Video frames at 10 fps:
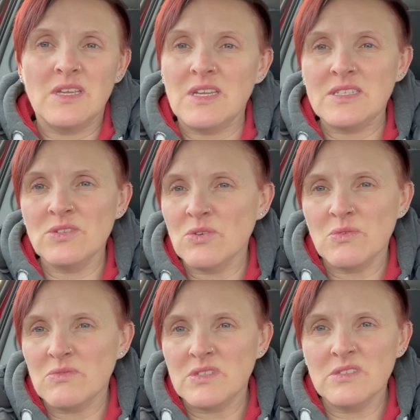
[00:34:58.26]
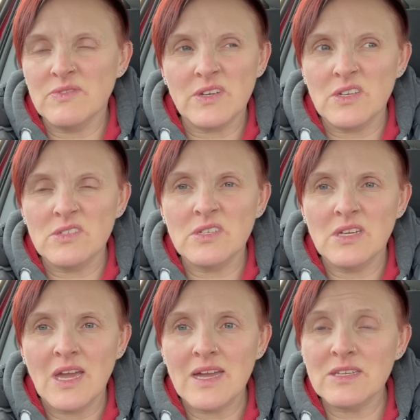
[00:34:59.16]
is not very good,
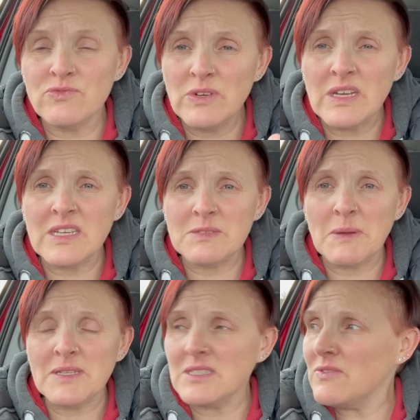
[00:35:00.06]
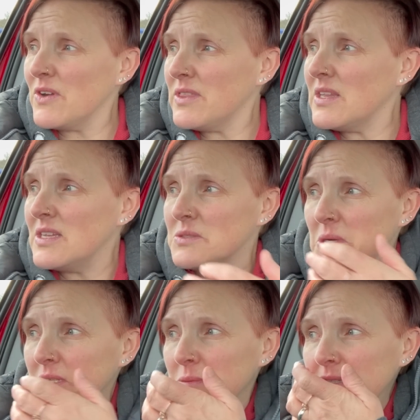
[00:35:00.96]
and it's really expensive. I think it's
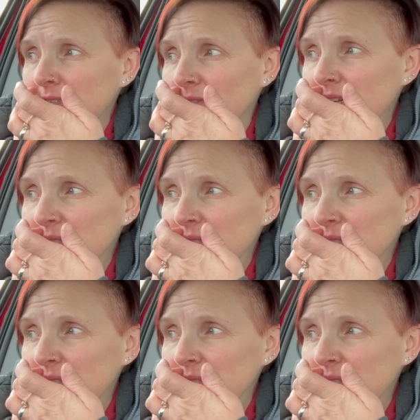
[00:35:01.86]
quite expensive. Like